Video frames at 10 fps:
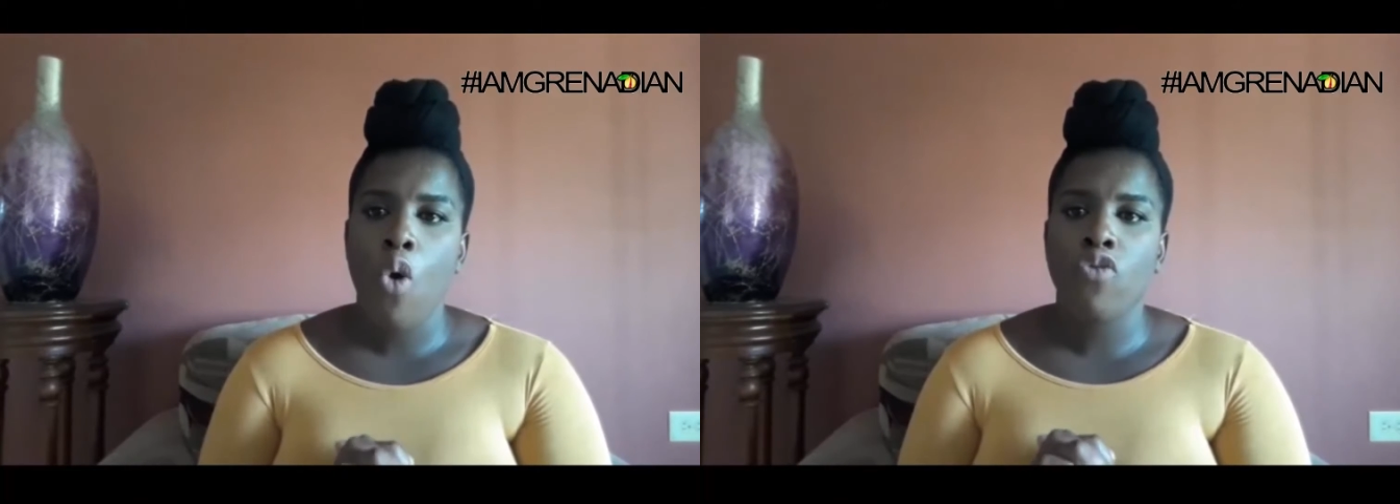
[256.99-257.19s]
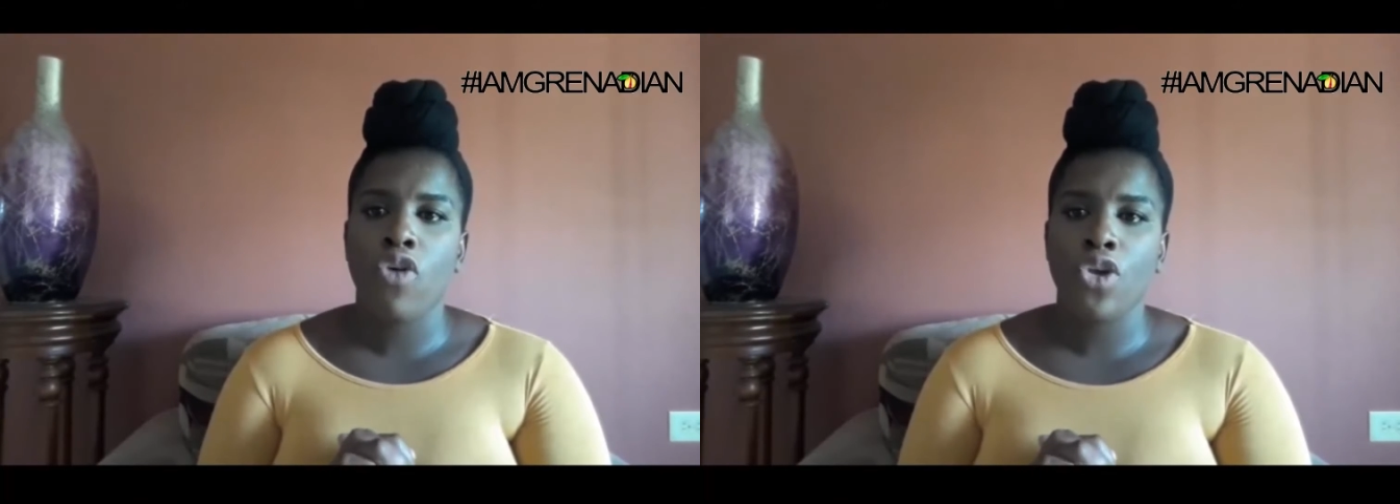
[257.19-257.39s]

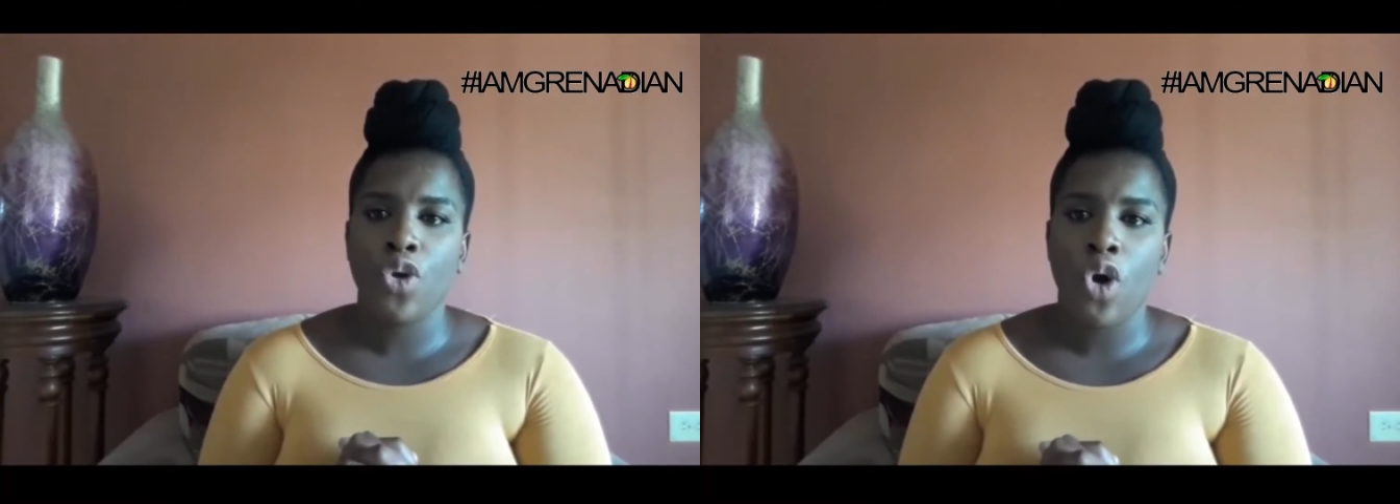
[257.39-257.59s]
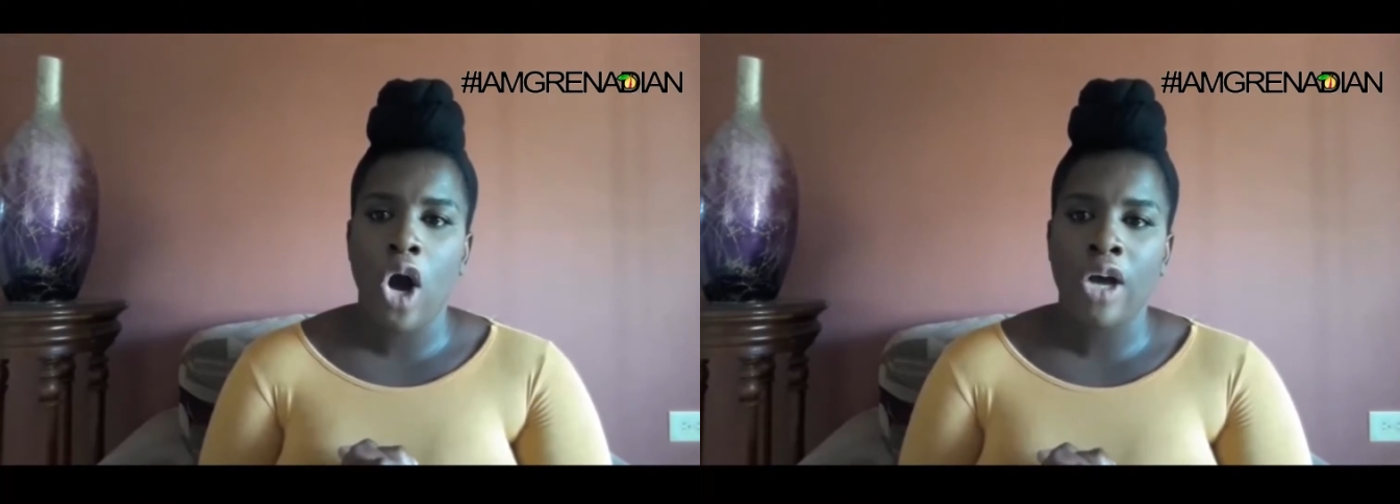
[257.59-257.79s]
over
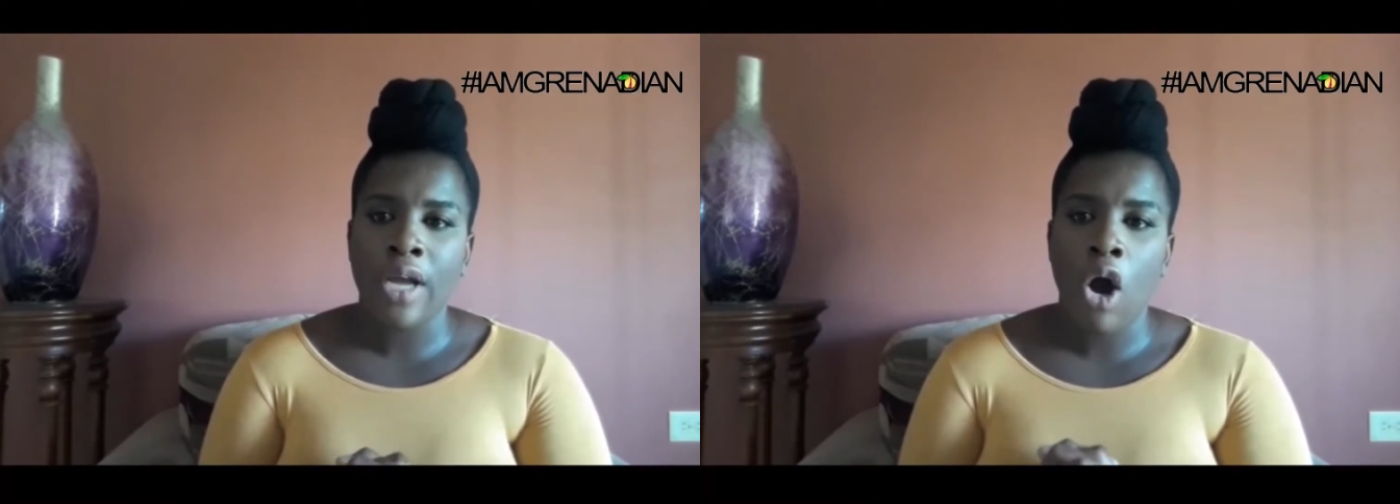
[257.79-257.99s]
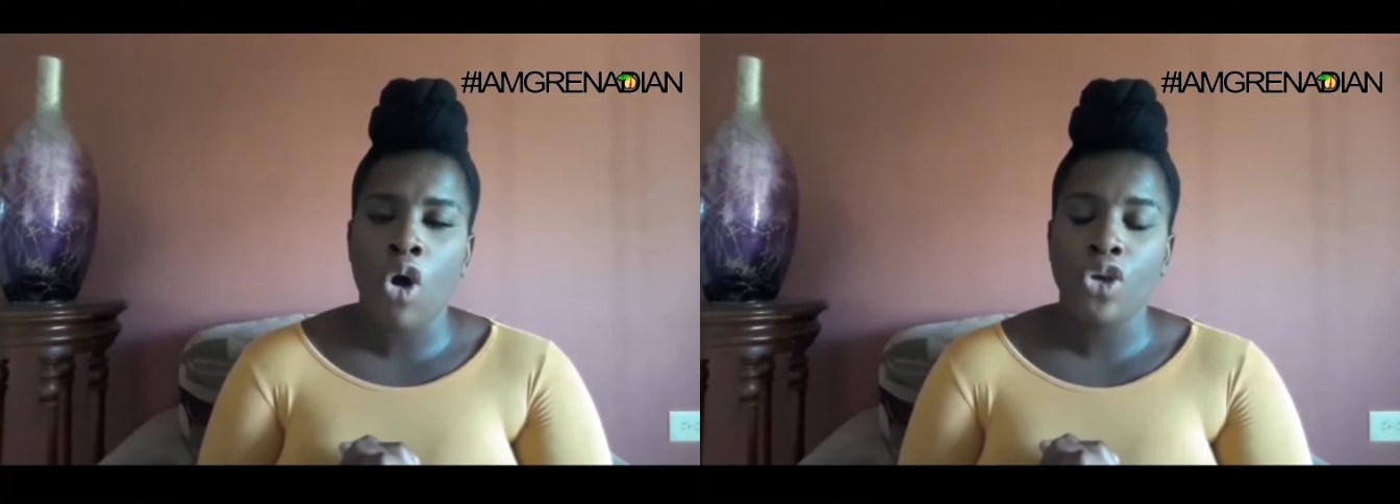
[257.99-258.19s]

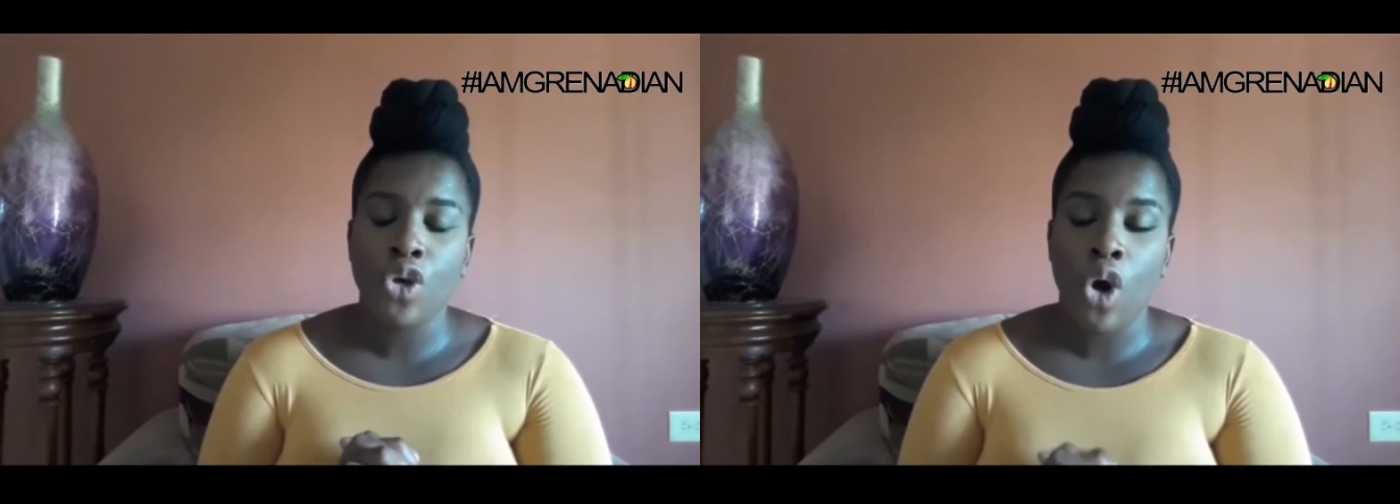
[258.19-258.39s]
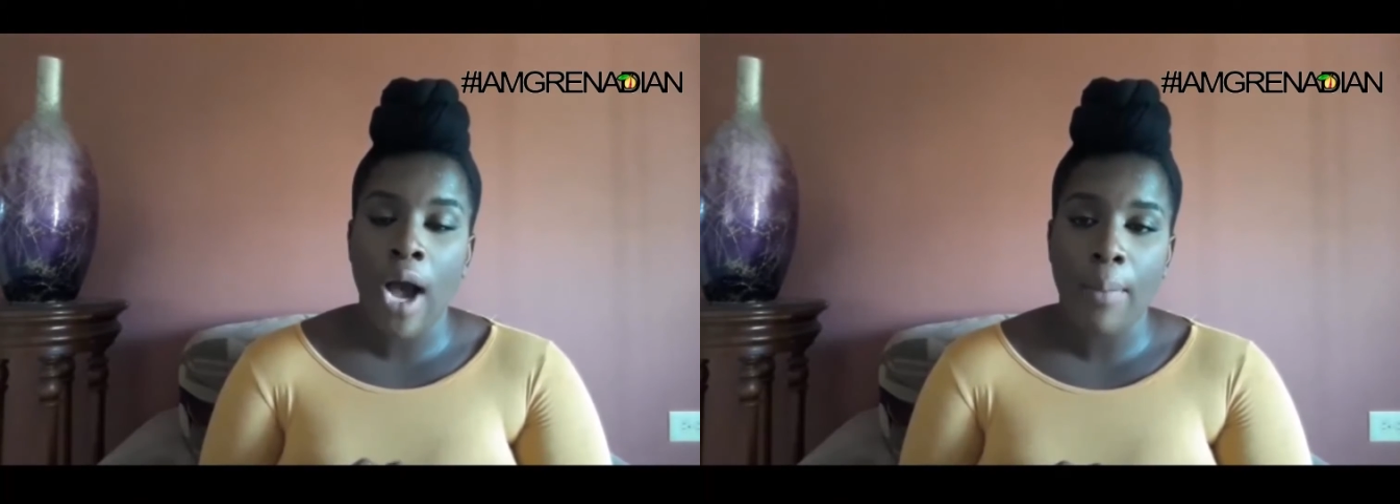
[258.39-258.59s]

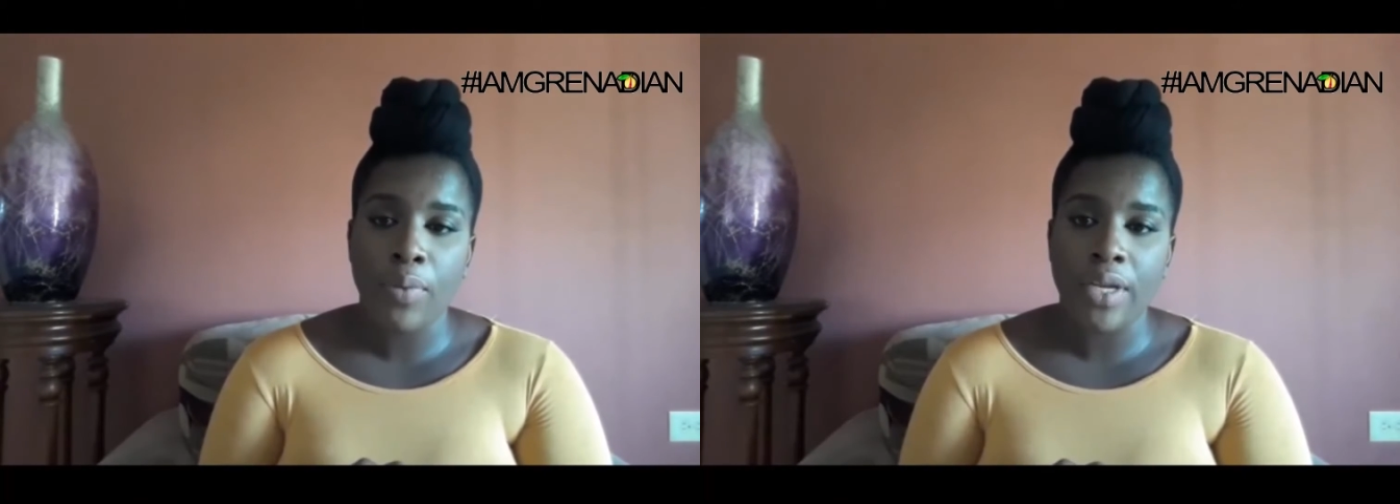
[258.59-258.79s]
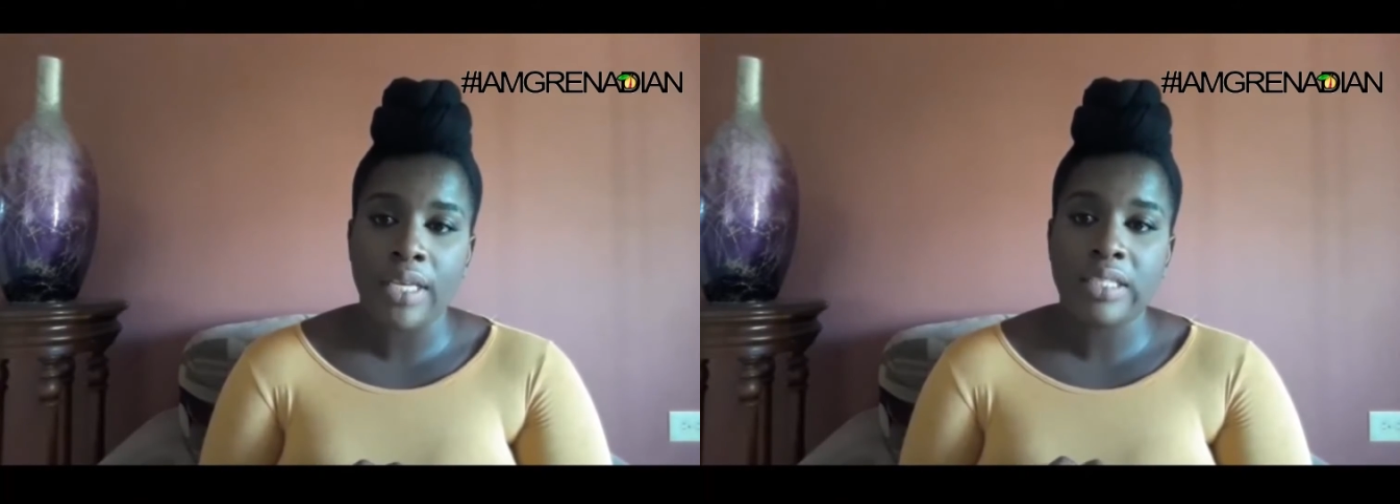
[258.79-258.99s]
your
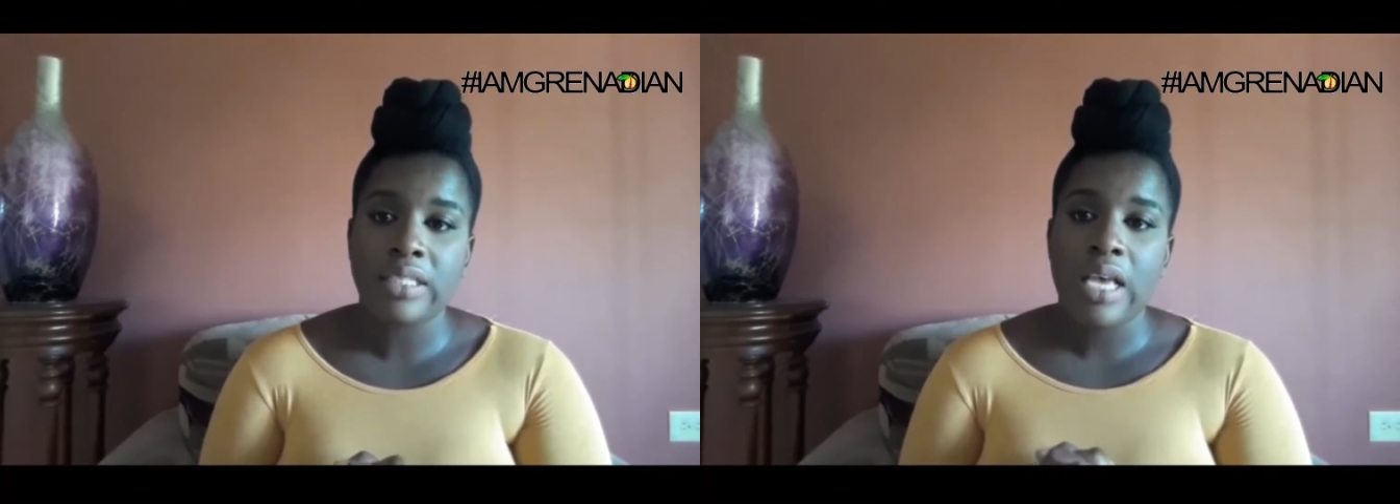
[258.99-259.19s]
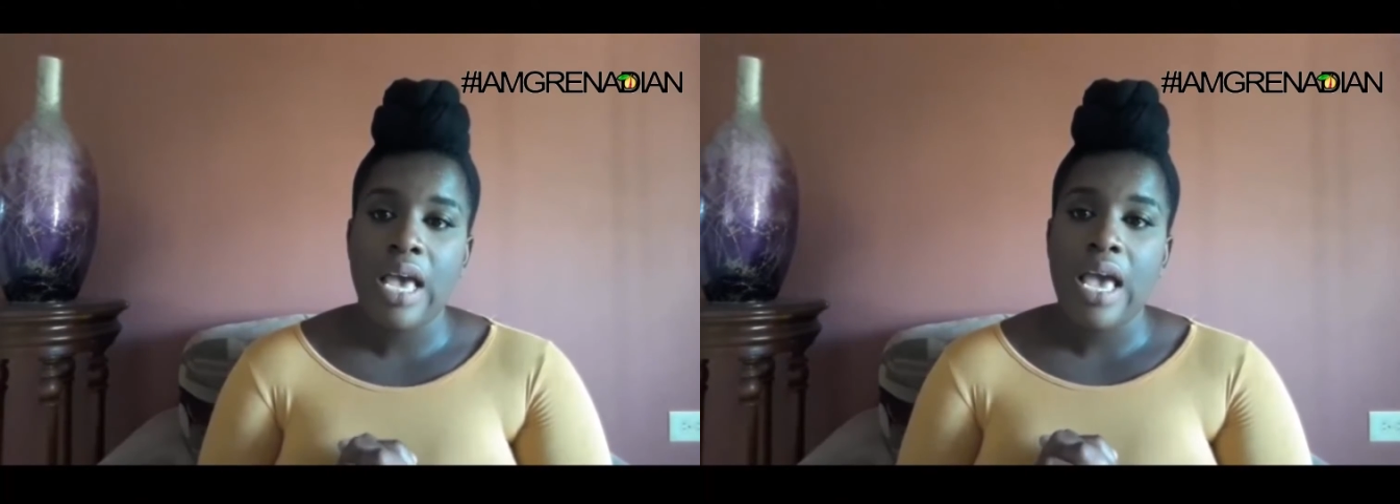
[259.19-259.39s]

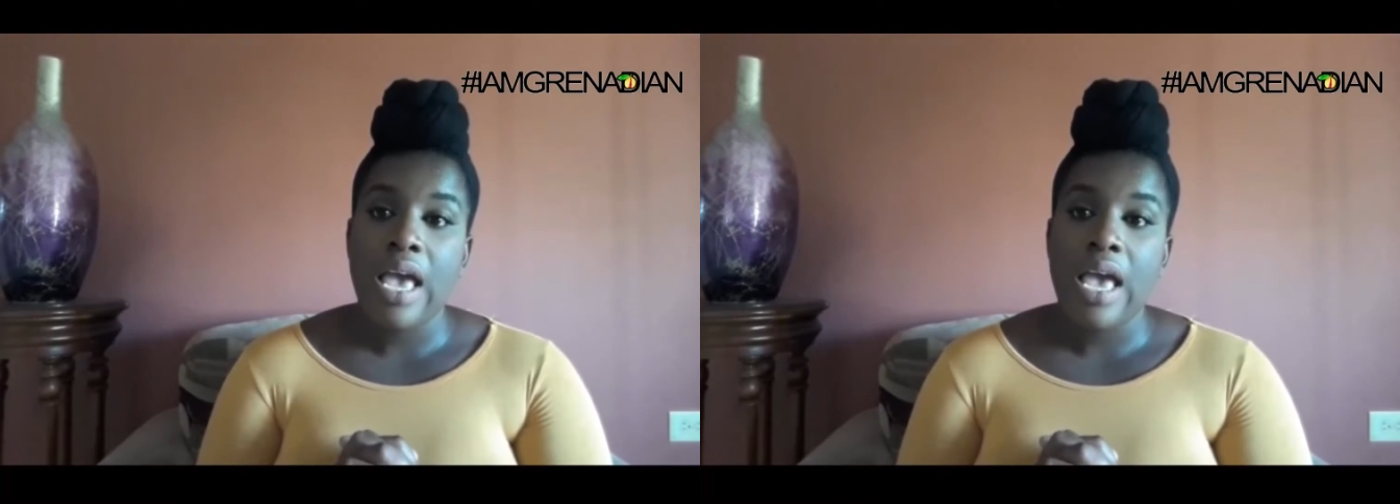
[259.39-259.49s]
happiness